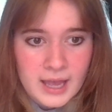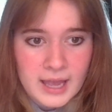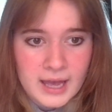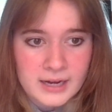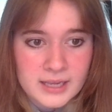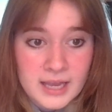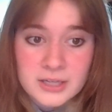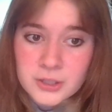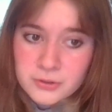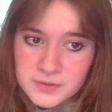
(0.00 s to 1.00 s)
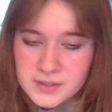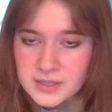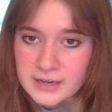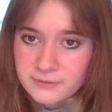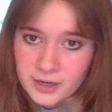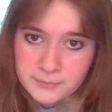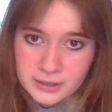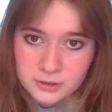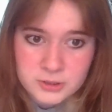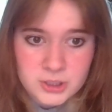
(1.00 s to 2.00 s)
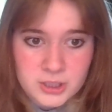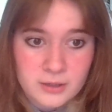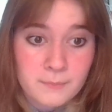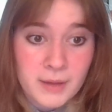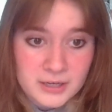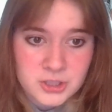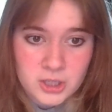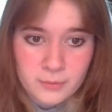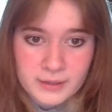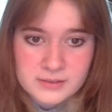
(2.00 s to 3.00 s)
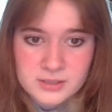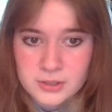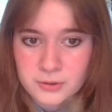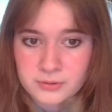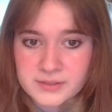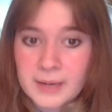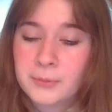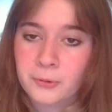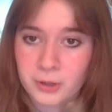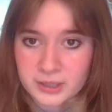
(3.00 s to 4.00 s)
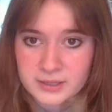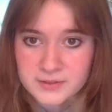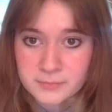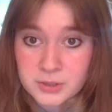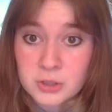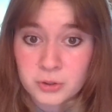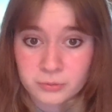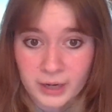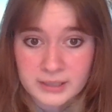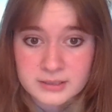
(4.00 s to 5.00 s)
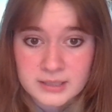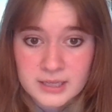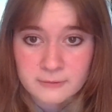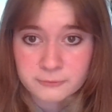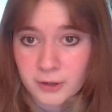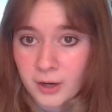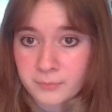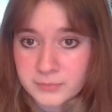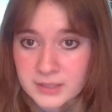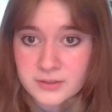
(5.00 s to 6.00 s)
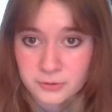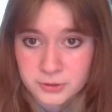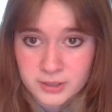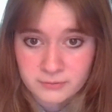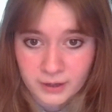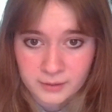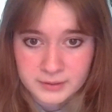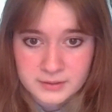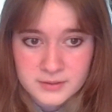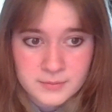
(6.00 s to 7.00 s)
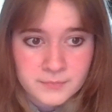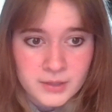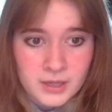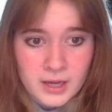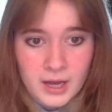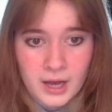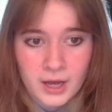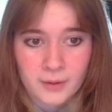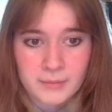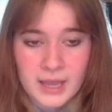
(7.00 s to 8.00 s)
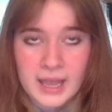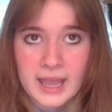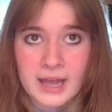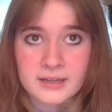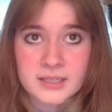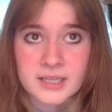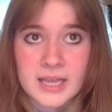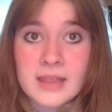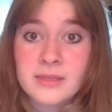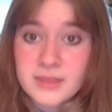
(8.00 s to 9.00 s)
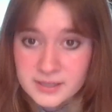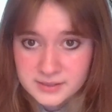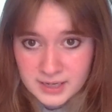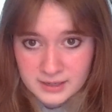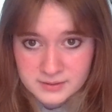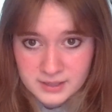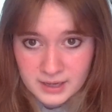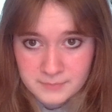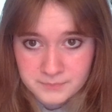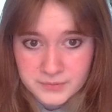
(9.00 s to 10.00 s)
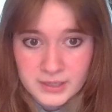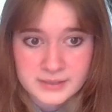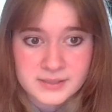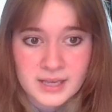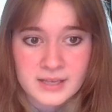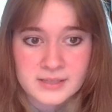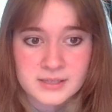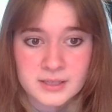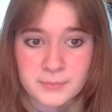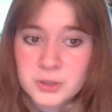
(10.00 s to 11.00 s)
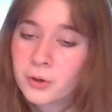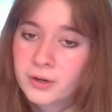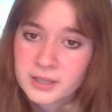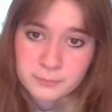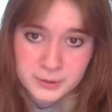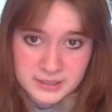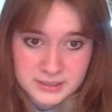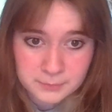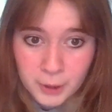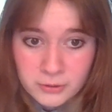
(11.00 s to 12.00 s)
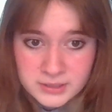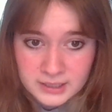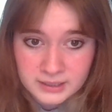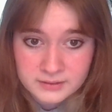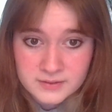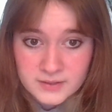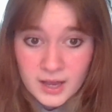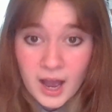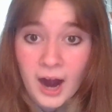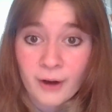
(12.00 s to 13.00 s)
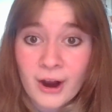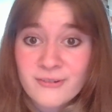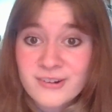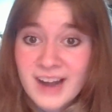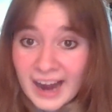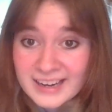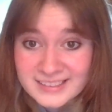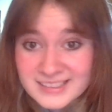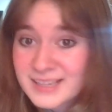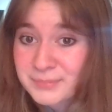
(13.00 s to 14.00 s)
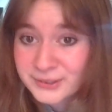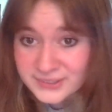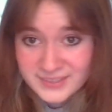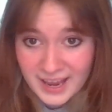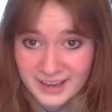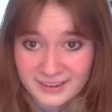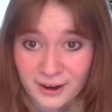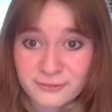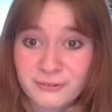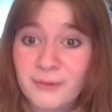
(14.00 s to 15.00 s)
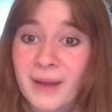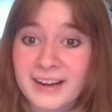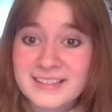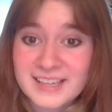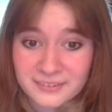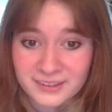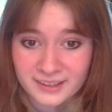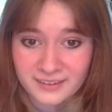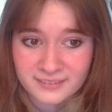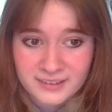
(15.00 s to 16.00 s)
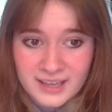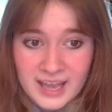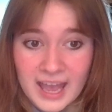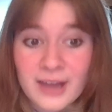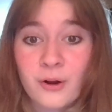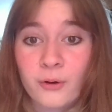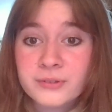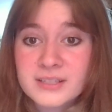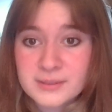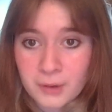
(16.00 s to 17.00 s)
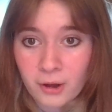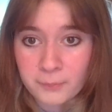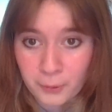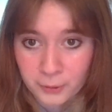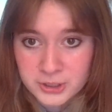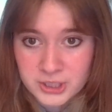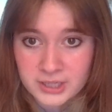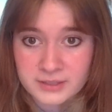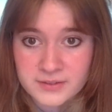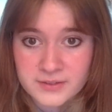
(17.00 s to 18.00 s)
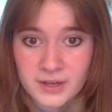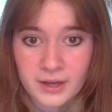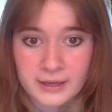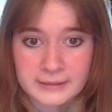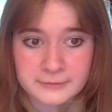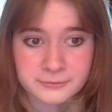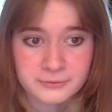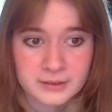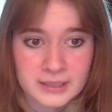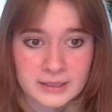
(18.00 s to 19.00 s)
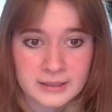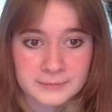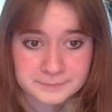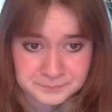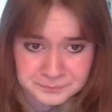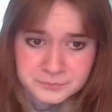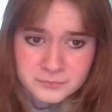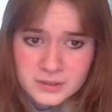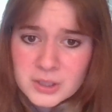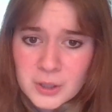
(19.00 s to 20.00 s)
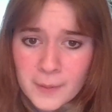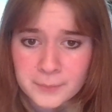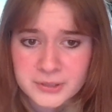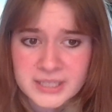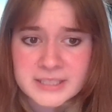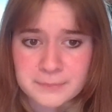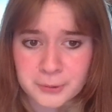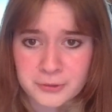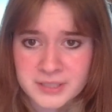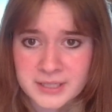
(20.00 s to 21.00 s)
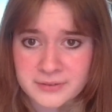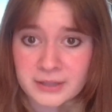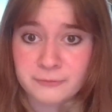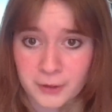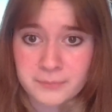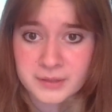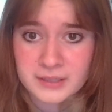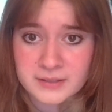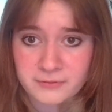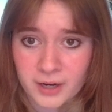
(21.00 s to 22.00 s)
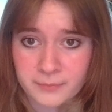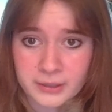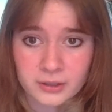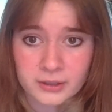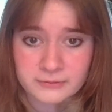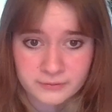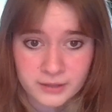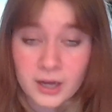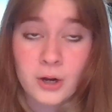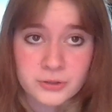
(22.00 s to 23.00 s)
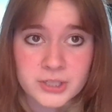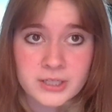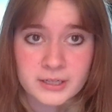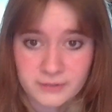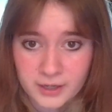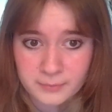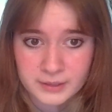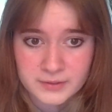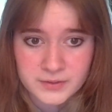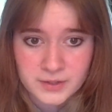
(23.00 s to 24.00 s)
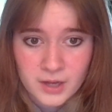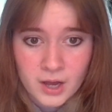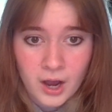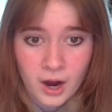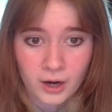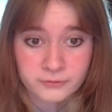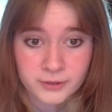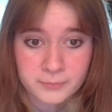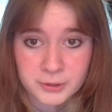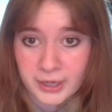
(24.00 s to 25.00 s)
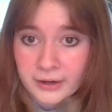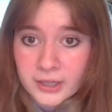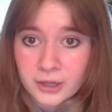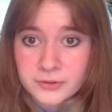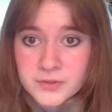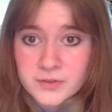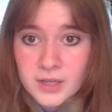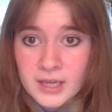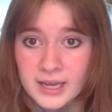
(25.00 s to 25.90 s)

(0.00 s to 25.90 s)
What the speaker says: And it uses environmental metagenomics to sample organisms directly from these ocean environments. And in this data set, it says the majority of predicted proteins, around 90%, are from bacteria, and only small portions of the predicted proteins like from these environmental and ocean environments are from eukaryotes.